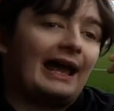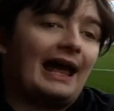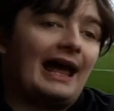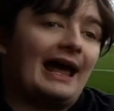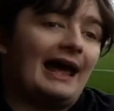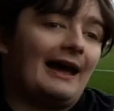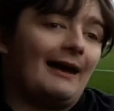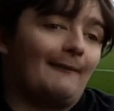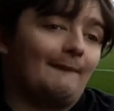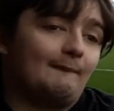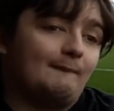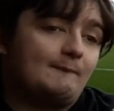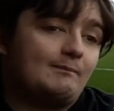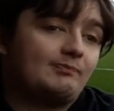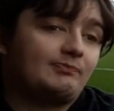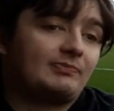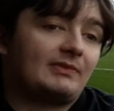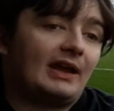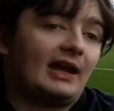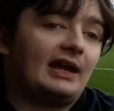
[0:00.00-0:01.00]
um,
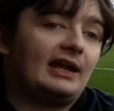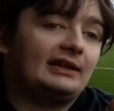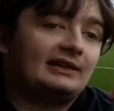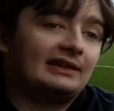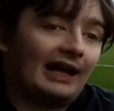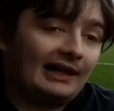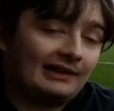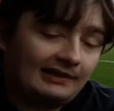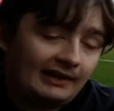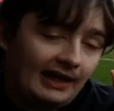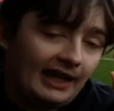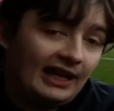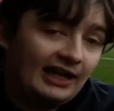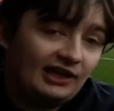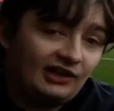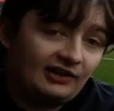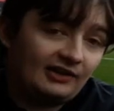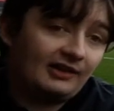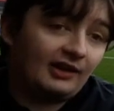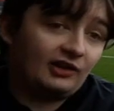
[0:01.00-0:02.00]
that's
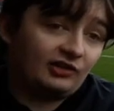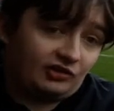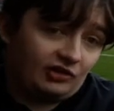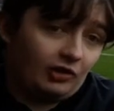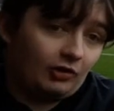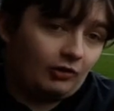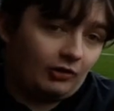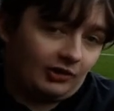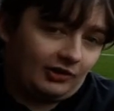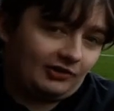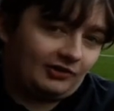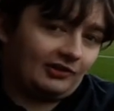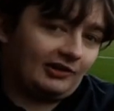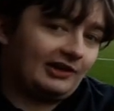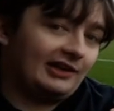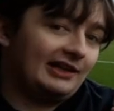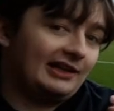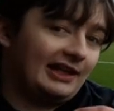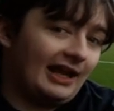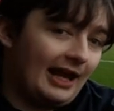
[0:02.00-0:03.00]
his Cork shirt.
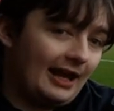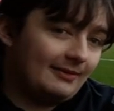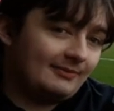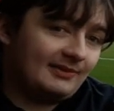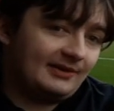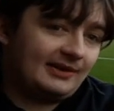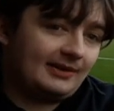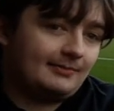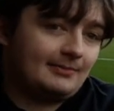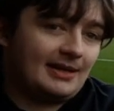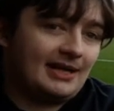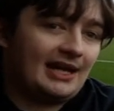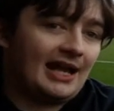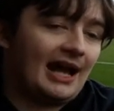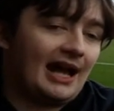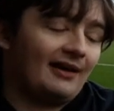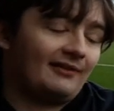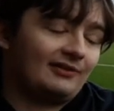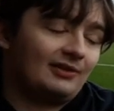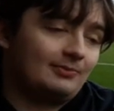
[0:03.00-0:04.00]
He gave it to me
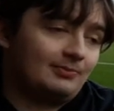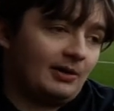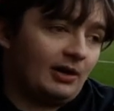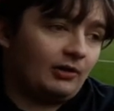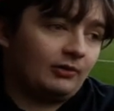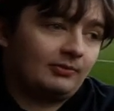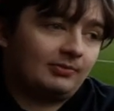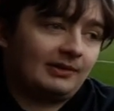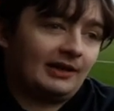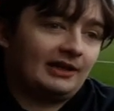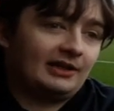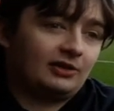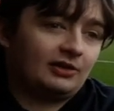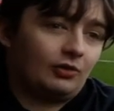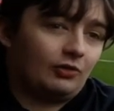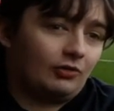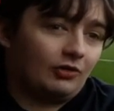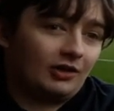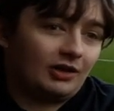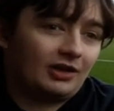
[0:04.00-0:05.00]
after Bow played
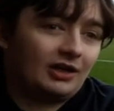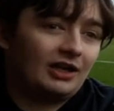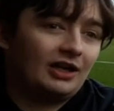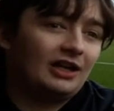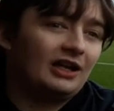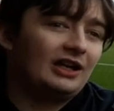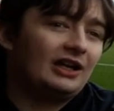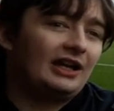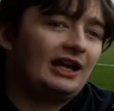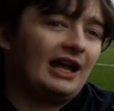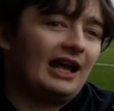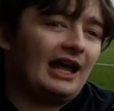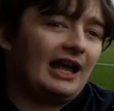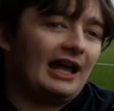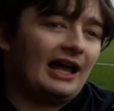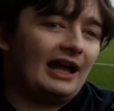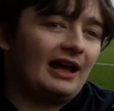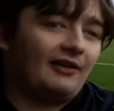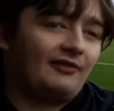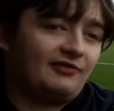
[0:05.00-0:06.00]
Cork
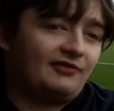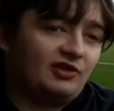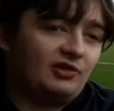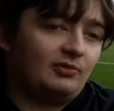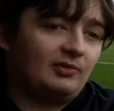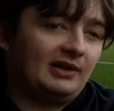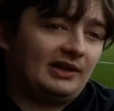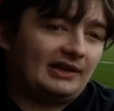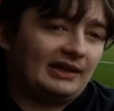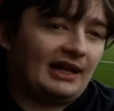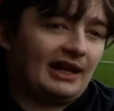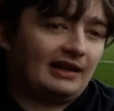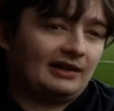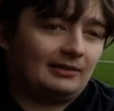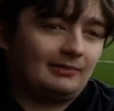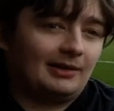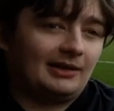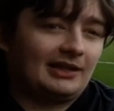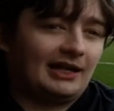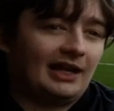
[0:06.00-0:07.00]
uh, a few weeks after
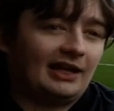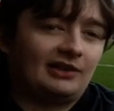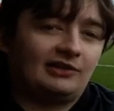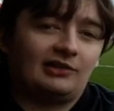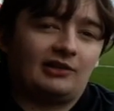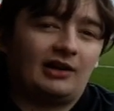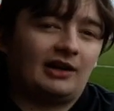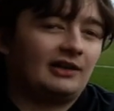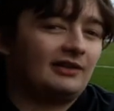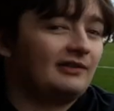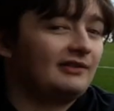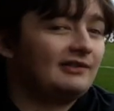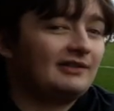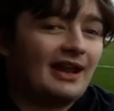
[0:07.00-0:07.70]
my dad died.